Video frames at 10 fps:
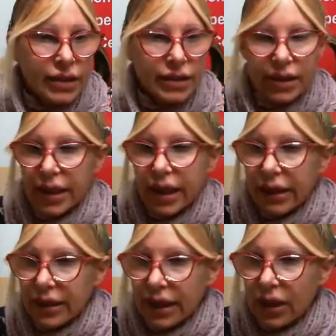Do you
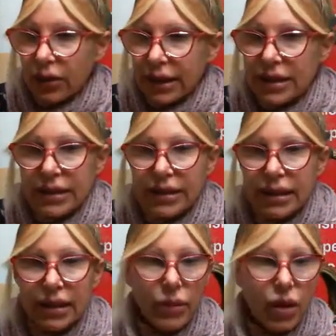have any questions
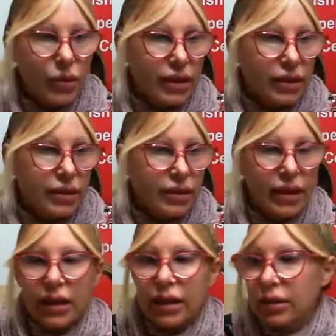at the moment?
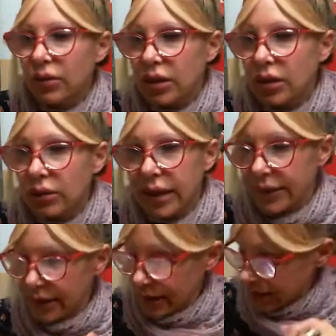We're
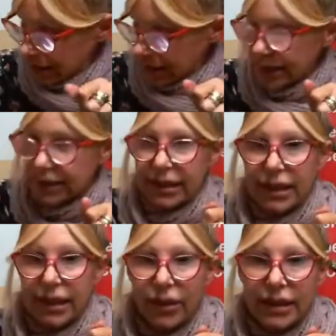at the end of the lesson
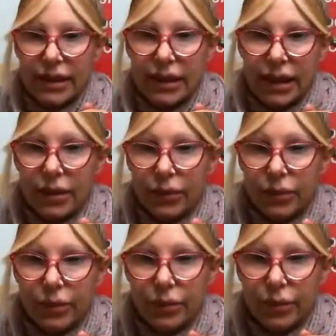anyway,
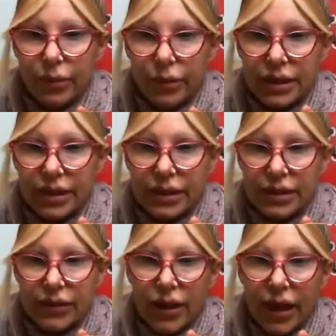but just
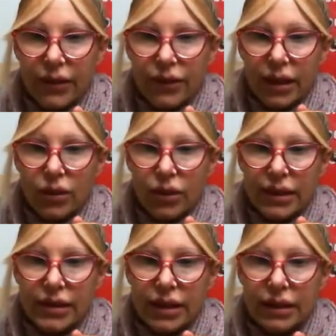if you have any
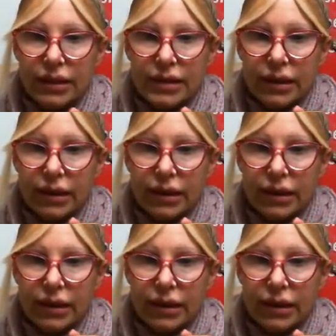questions,